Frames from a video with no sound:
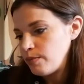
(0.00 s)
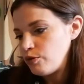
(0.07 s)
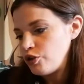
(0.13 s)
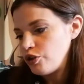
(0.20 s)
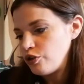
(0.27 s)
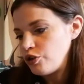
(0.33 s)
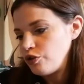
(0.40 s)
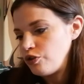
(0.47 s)
I'm
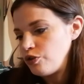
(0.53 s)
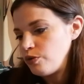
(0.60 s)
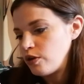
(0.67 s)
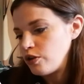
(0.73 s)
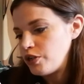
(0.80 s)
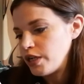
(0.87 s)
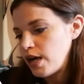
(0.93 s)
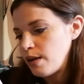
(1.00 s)
sure she'll do a
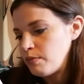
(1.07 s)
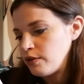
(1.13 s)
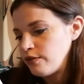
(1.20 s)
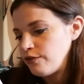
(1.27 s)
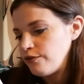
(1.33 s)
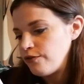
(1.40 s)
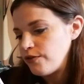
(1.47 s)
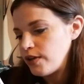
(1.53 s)
good job
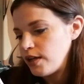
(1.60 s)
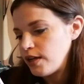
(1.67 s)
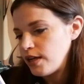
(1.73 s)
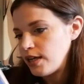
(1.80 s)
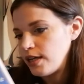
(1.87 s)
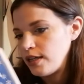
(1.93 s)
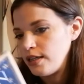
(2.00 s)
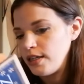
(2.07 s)
of
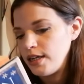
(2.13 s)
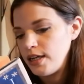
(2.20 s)
uh,